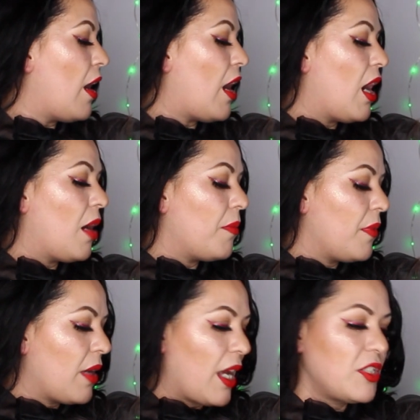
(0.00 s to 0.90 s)

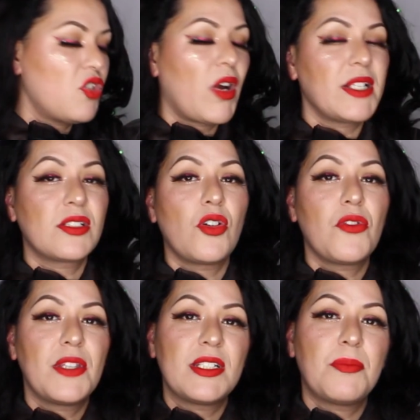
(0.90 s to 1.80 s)
As you guys
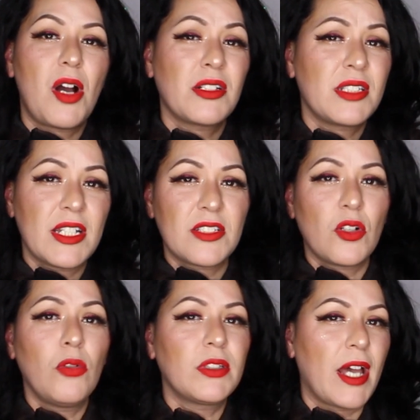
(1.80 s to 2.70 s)
know, this box is
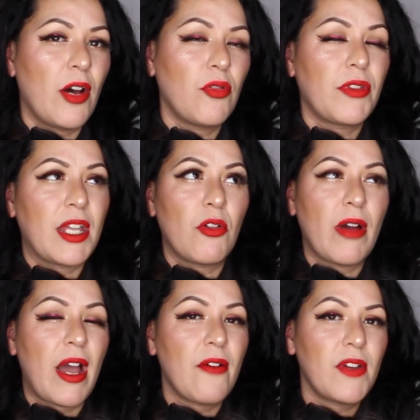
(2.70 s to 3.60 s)
sold out. They don't
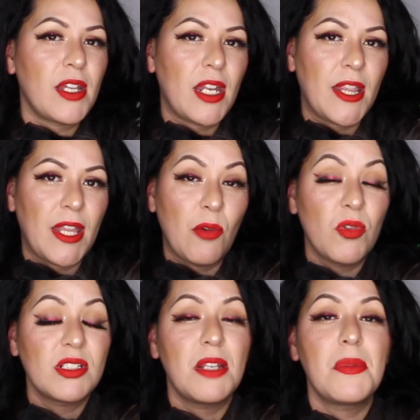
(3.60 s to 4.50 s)
have it, and it
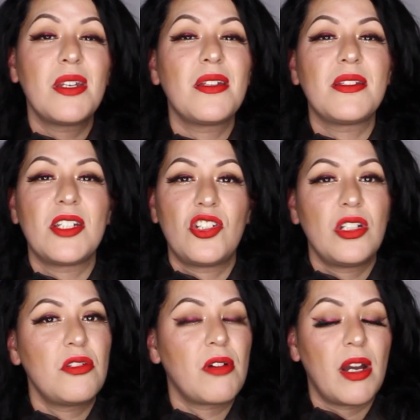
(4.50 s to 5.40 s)
was limited
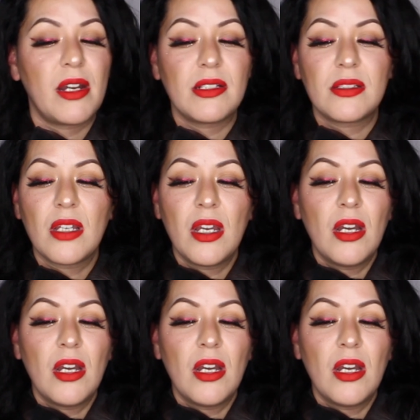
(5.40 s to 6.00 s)
edition, you guys.